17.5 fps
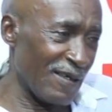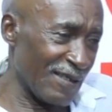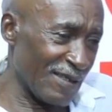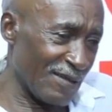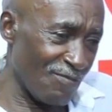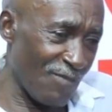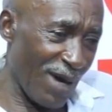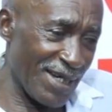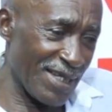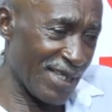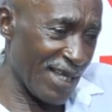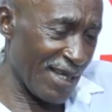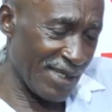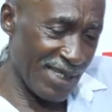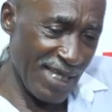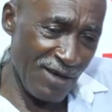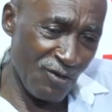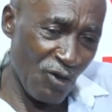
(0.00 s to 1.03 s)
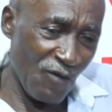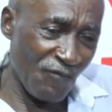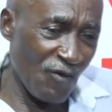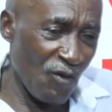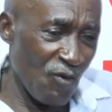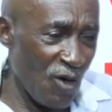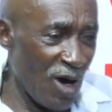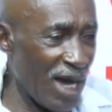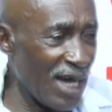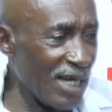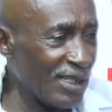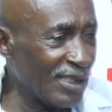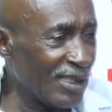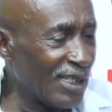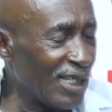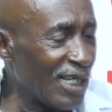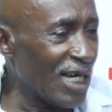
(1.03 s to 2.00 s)
It's barista and same crop for her.
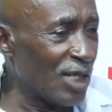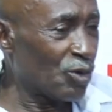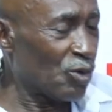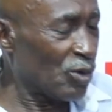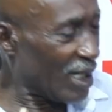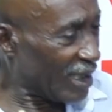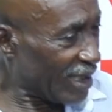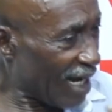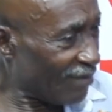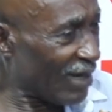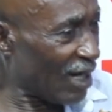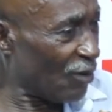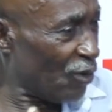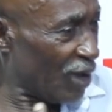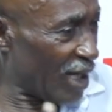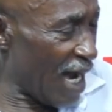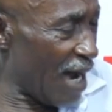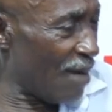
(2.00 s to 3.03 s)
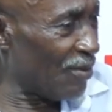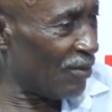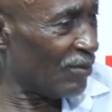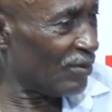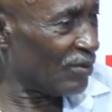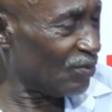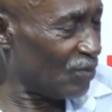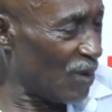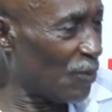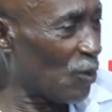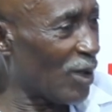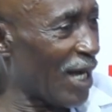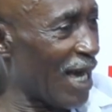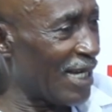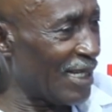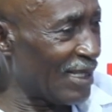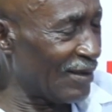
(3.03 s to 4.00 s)
And to the time that we come,
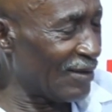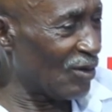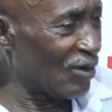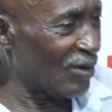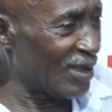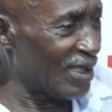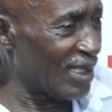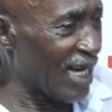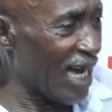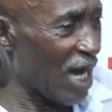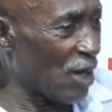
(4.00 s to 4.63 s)
people are in the